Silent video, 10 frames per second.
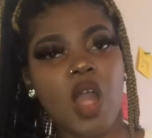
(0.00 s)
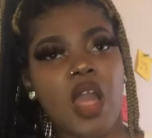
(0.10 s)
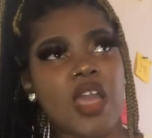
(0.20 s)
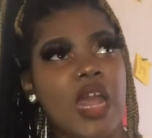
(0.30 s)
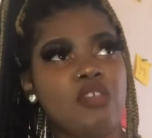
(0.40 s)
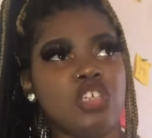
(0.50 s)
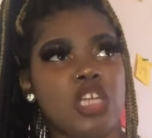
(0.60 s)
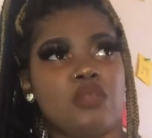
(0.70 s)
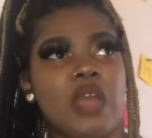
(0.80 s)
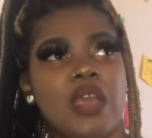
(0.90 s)
And I used to
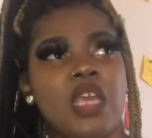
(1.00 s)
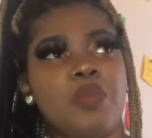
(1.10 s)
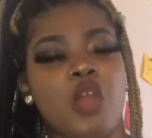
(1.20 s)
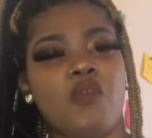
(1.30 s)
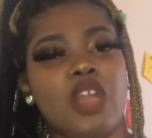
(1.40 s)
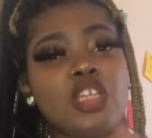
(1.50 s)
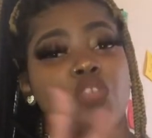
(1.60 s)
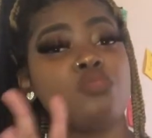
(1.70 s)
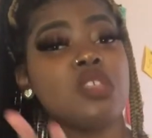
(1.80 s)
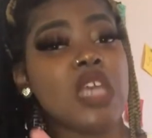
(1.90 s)
like keep it on for like
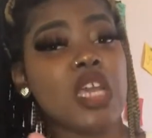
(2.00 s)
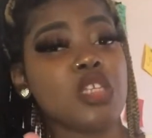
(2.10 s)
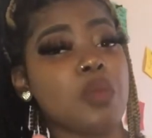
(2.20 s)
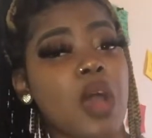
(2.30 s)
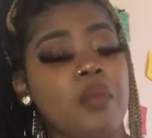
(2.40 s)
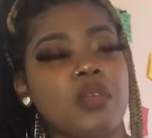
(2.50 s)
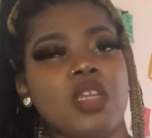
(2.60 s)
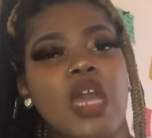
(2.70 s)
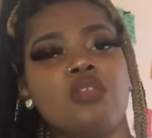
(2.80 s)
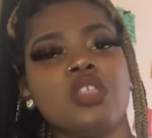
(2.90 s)
2 seconds probably, and
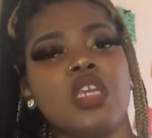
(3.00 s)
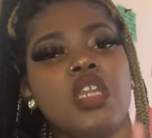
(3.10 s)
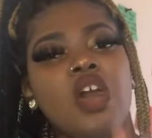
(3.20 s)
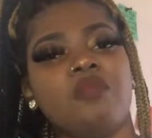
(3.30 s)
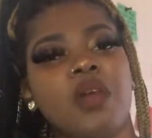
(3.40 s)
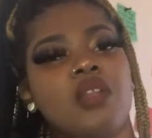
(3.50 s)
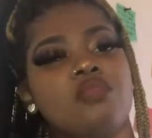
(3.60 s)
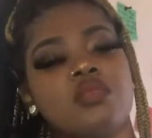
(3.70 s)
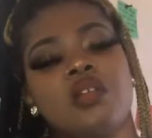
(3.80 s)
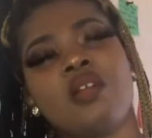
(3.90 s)
I used to eat it off my lips.
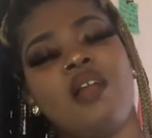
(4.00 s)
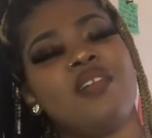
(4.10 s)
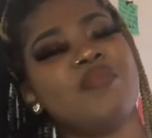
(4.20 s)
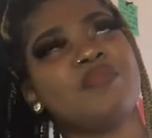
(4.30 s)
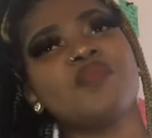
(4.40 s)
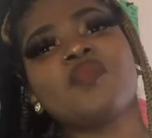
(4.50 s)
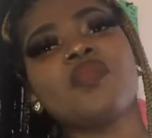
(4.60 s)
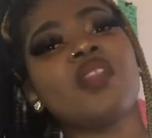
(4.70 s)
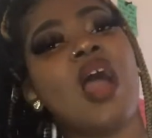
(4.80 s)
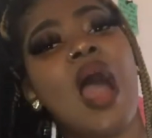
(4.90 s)

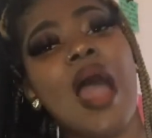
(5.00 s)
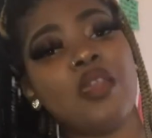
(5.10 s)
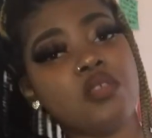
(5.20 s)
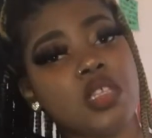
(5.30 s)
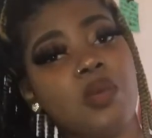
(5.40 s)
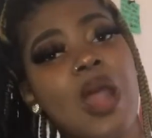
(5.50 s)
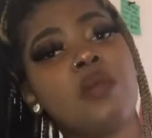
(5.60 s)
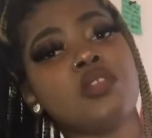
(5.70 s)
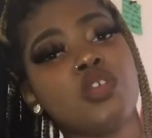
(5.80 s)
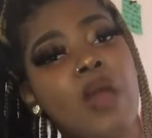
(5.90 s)
When I
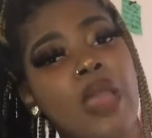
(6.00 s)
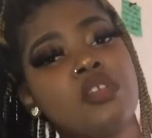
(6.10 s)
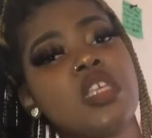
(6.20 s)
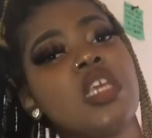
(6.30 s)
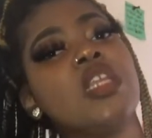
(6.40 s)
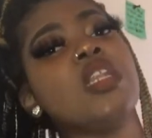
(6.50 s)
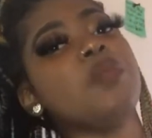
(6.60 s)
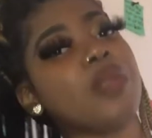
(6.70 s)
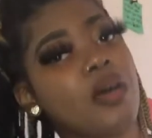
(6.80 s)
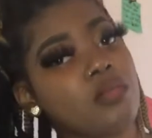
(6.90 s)
was little, I used to eat lip
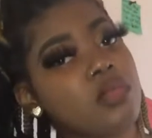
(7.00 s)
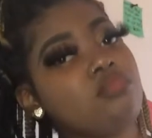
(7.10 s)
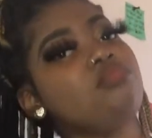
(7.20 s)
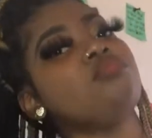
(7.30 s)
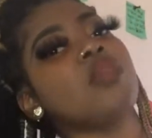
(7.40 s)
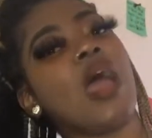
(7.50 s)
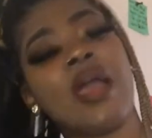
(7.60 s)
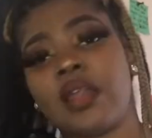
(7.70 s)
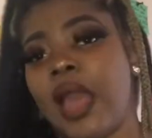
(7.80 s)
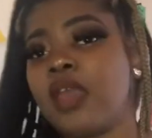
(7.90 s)
gloss.
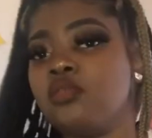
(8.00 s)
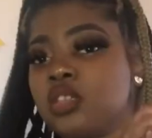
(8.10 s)
I used